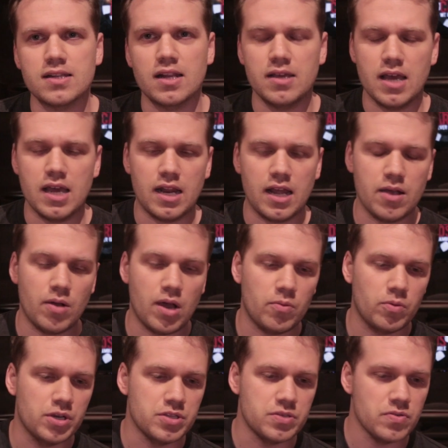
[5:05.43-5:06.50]
and I
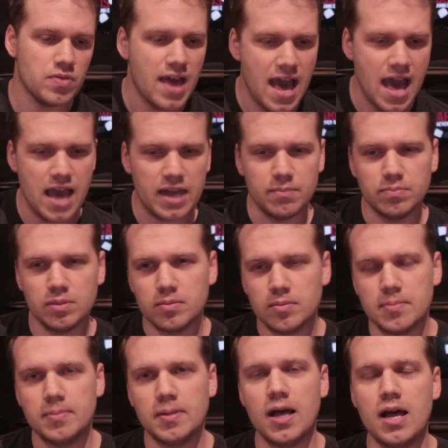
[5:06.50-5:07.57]
want to do that, and blah, blah,
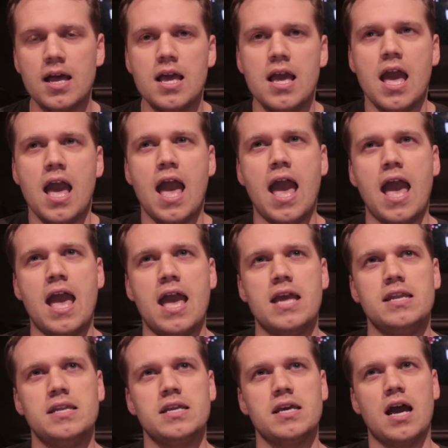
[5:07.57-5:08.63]
blah.
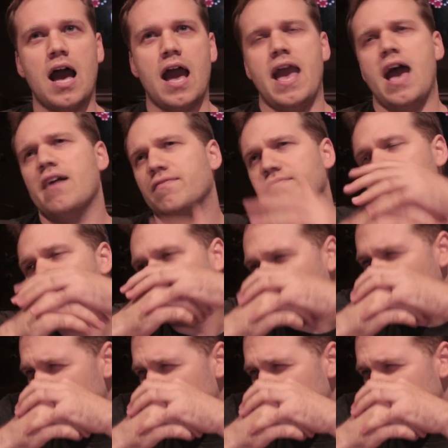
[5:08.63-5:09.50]
And I have, you know,